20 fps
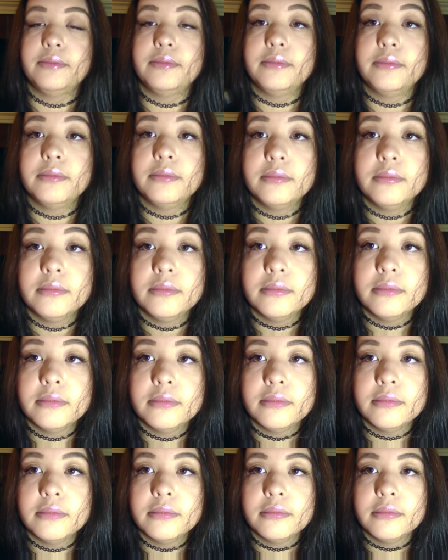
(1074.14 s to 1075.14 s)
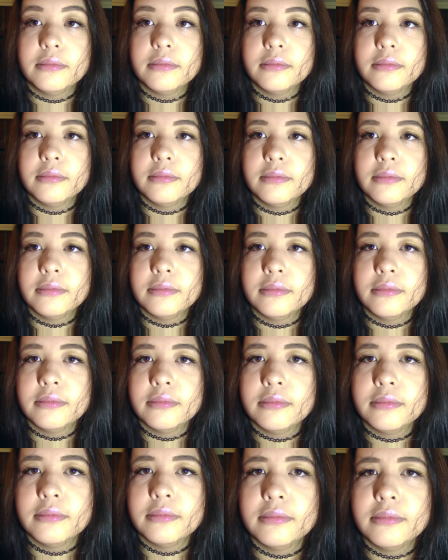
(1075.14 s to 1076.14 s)

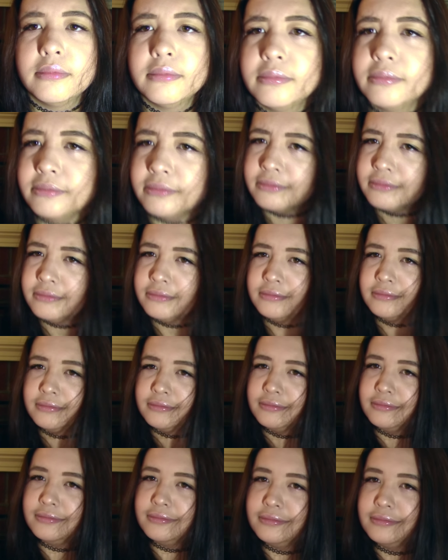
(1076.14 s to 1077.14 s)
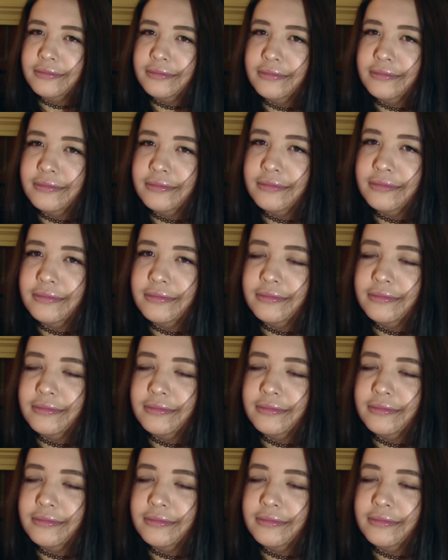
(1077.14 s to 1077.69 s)
[no speech]